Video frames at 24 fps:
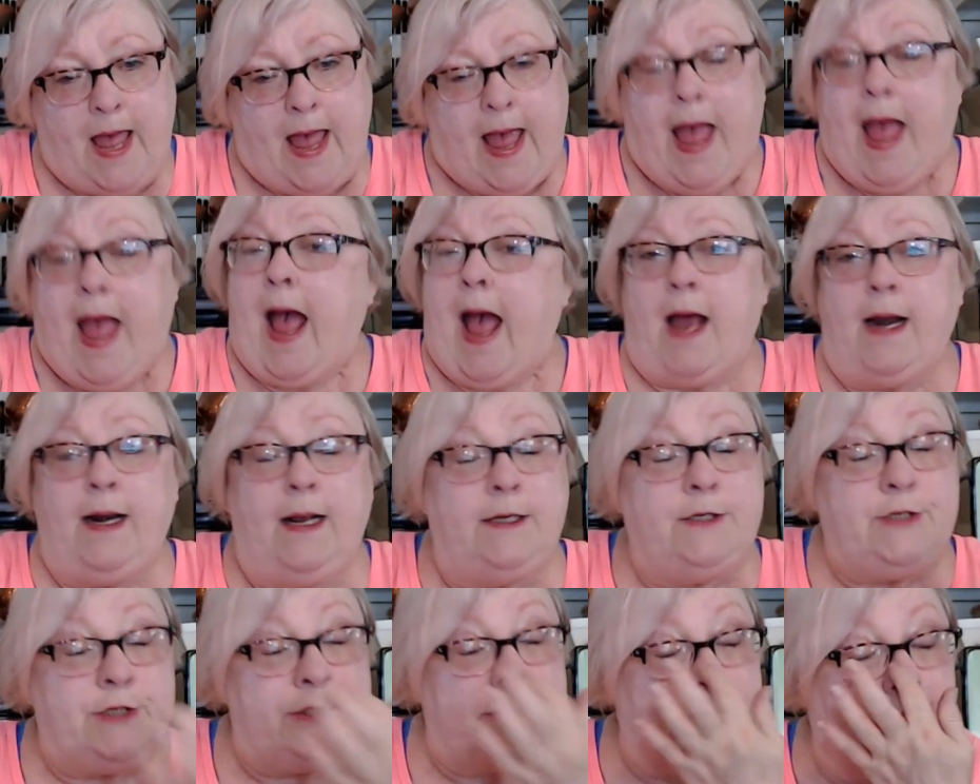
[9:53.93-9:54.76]
and I
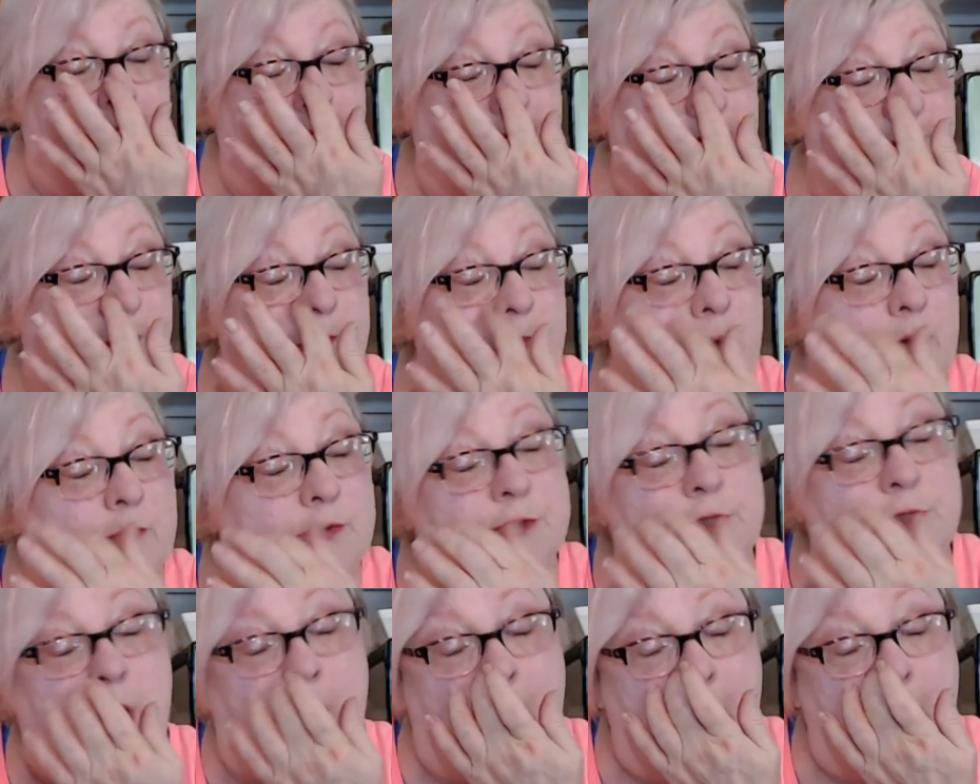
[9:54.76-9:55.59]
just have the most
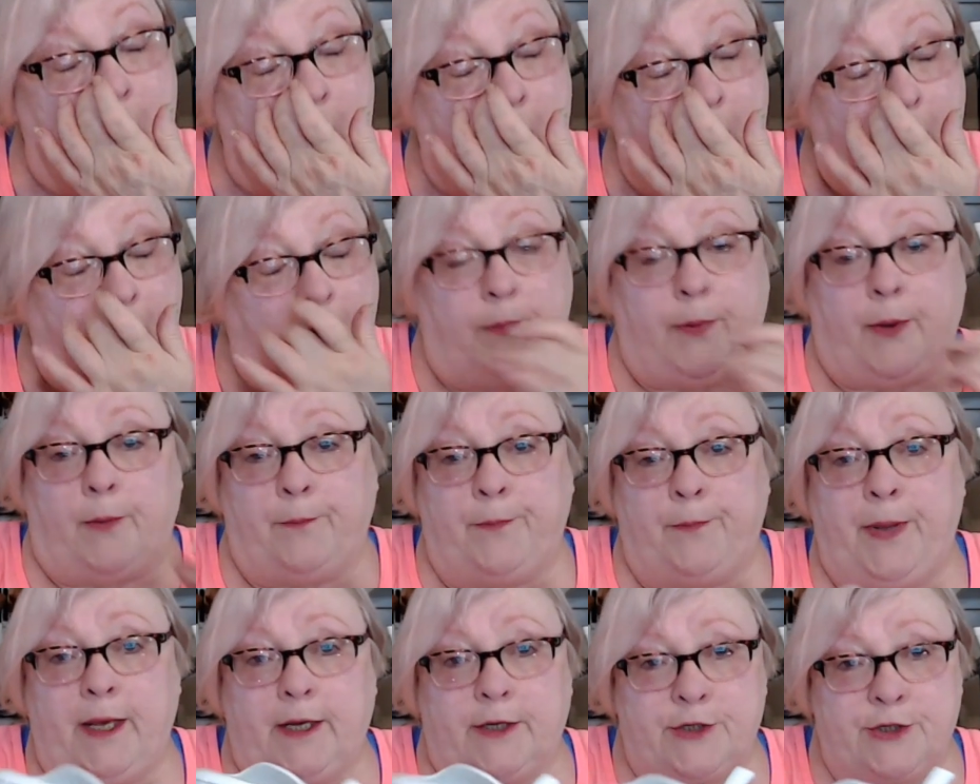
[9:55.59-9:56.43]
horrible
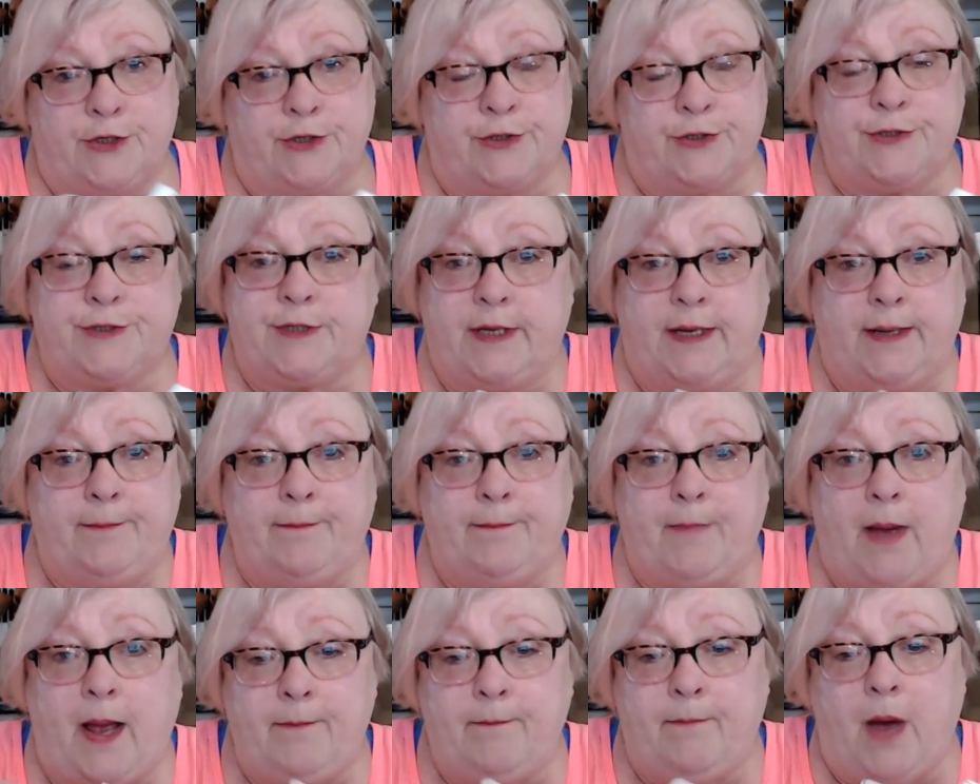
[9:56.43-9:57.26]
pictures in
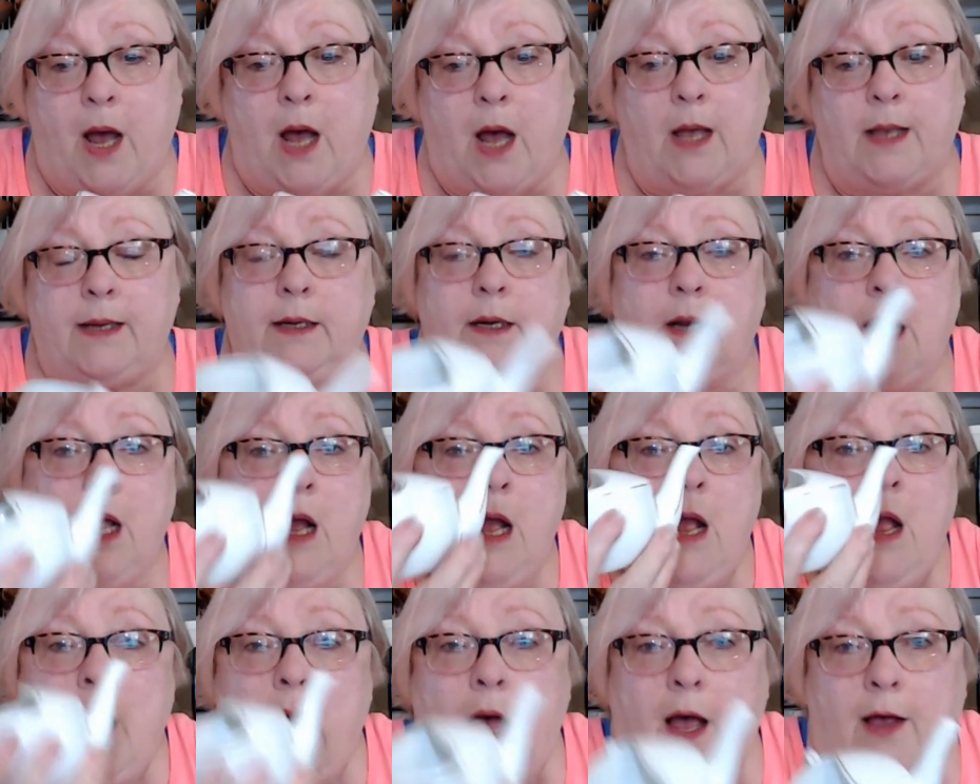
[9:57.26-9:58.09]
my mind
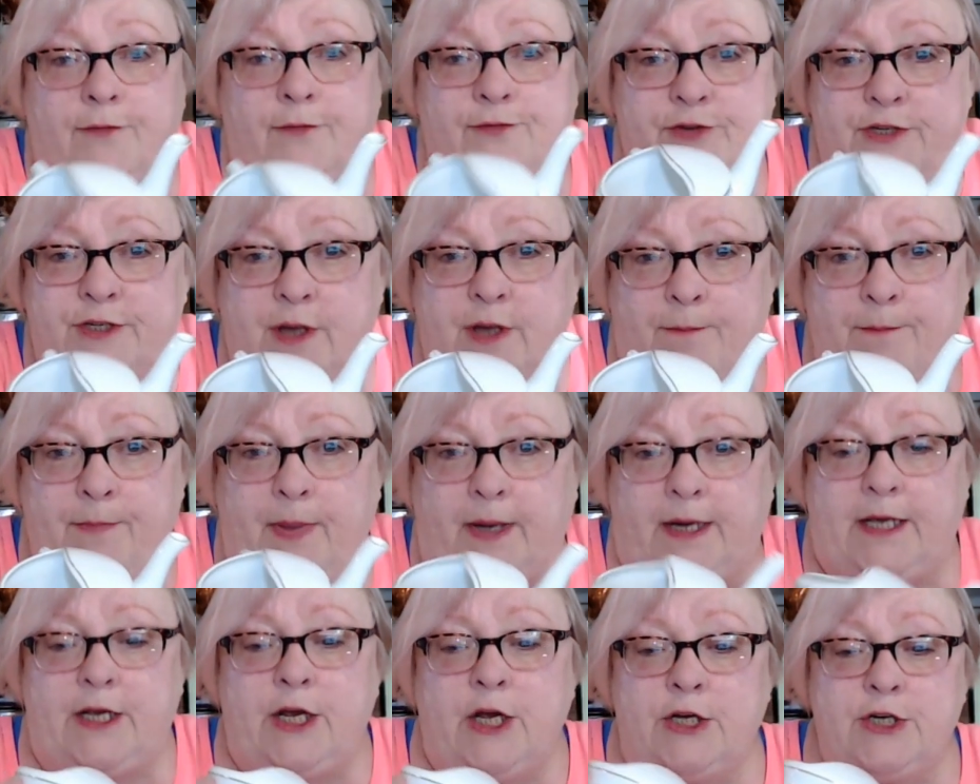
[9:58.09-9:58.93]
of
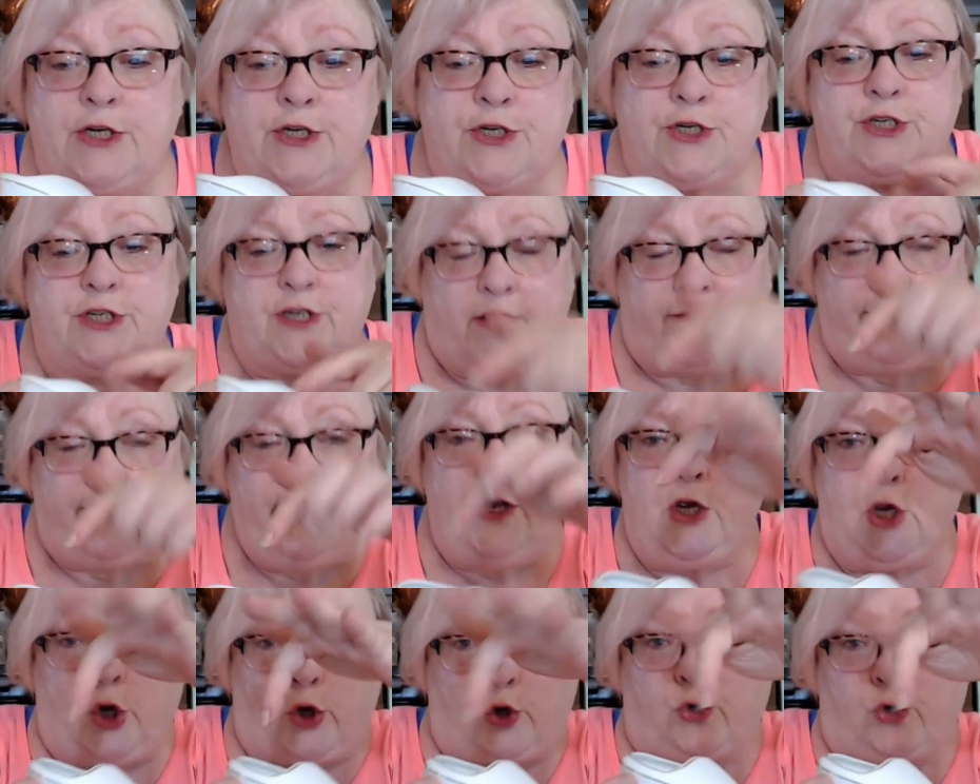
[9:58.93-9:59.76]
somebody
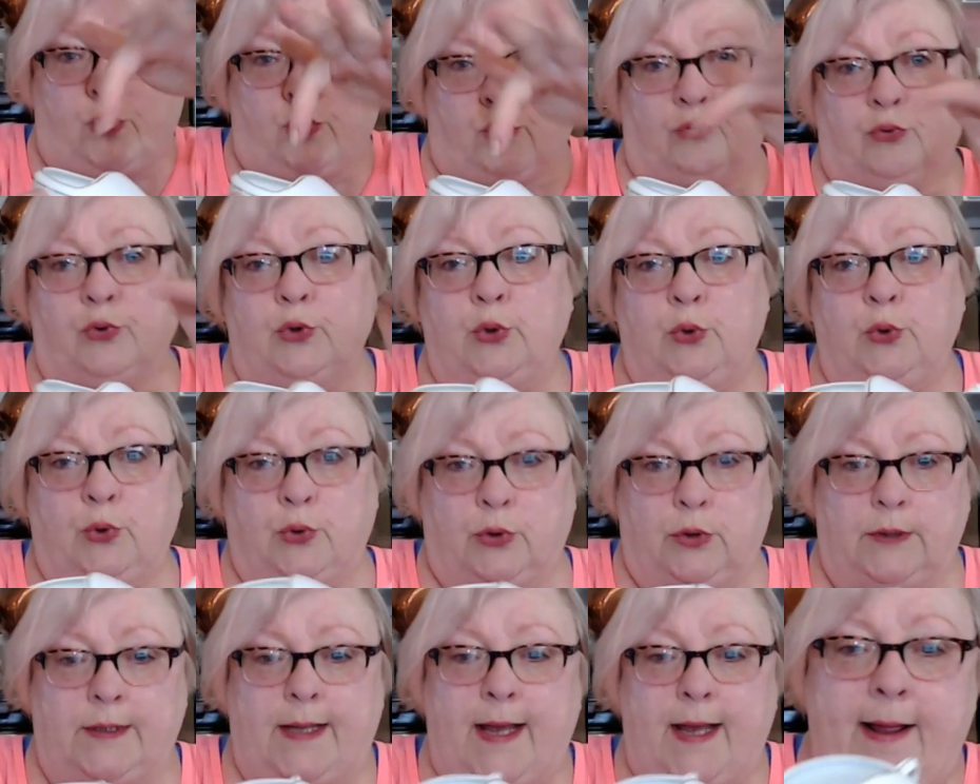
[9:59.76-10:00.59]
shoving
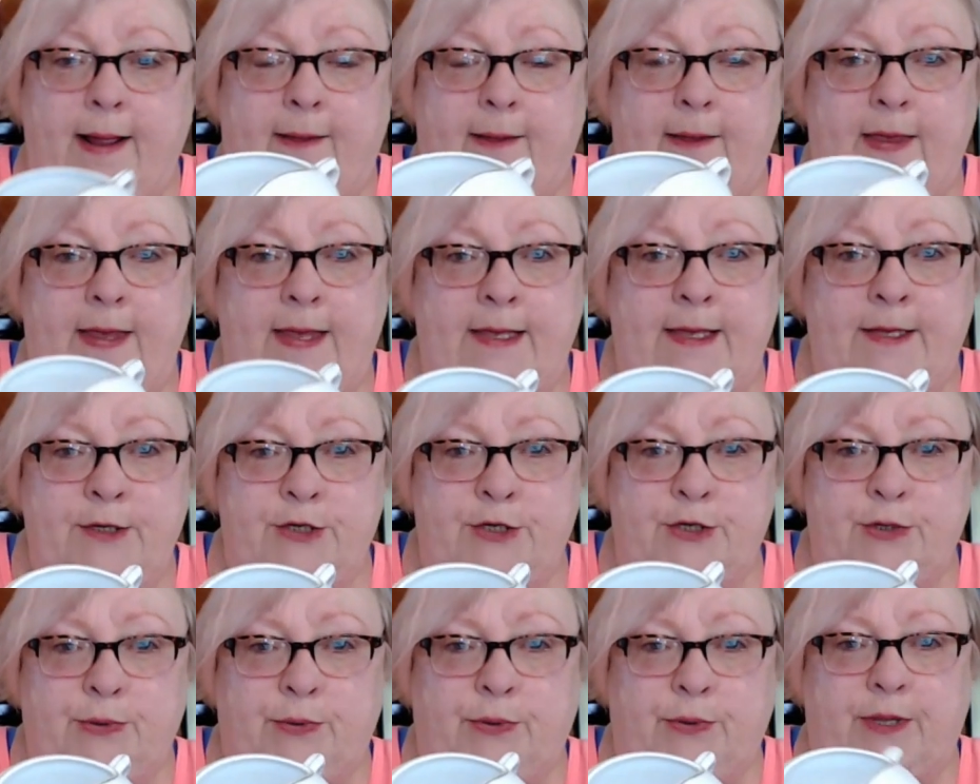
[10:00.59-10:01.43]
gruel
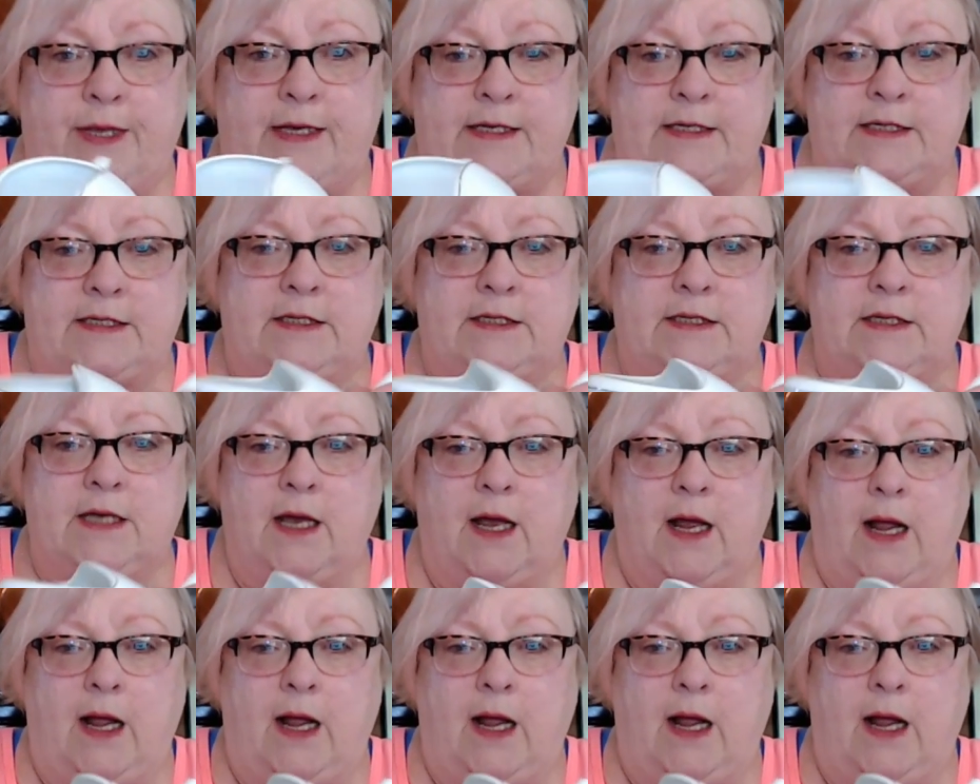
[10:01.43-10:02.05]
into this.